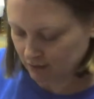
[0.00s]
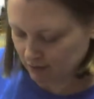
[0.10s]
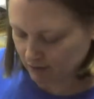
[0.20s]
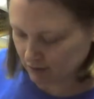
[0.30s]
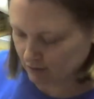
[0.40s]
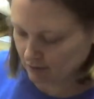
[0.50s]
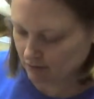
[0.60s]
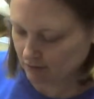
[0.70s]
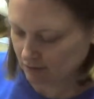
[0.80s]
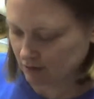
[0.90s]
A
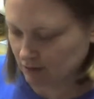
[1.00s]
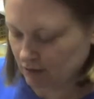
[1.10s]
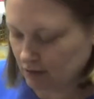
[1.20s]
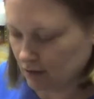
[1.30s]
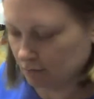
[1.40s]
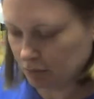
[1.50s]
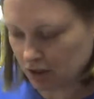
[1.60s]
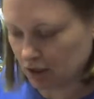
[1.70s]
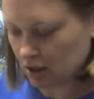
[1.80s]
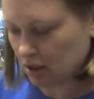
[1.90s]

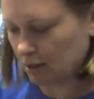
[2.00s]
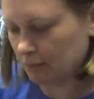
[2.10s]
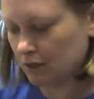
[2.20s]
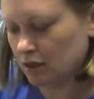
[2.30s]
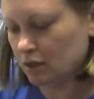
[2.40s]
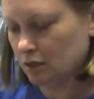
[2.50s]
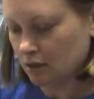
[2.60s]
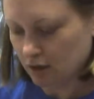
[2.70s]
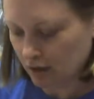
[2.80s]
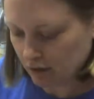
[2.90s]
punny name.
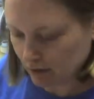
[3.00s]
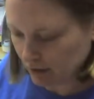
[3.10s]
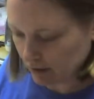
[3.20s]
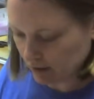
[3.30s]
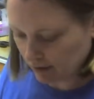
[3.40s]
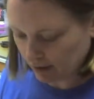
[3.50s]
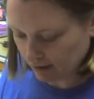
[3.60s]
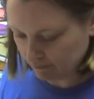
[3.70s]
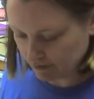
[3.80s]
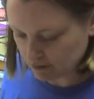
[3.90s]
And then I
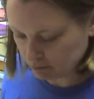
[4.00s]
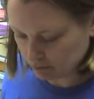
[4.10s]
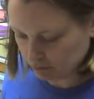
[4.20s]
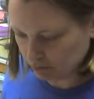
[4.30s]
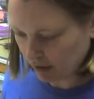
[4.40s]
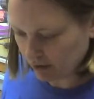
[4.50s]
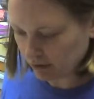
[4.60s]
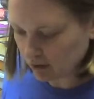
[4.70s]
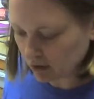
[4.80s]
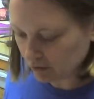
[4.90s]
have this
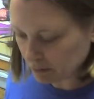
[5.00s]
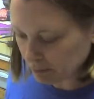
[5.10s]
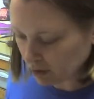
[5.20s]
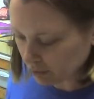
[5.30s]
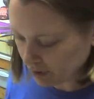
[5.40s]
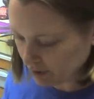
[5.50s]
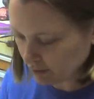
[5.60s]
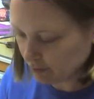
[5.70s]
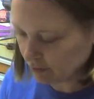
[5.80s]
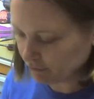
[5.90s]
pattern called the
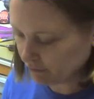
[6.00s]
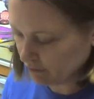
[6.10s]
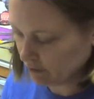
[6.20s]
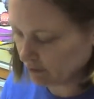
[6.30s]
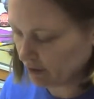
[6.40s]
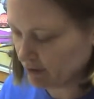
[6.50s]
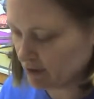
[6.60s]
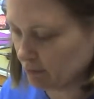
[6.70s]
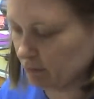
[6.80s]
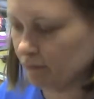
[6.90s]
Podium. Oh,
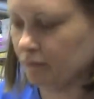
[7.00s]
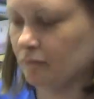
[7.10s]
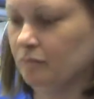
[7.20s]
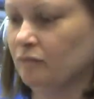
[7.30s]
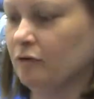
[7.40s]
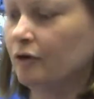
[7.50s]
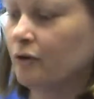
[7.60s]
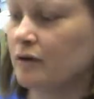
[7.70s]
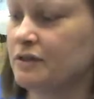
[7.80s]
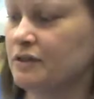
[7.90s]
here's from
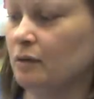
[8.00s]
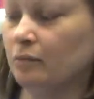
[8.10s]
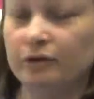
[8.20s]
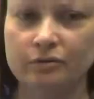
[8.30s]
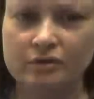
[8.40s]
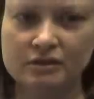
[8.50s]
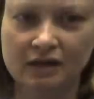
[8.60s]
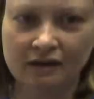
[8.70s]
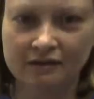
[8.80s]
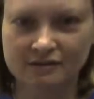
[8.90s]
Chris W.
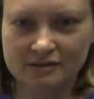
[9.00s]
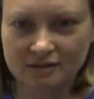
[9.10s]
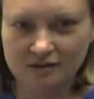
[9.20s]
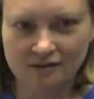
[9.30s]
Designs.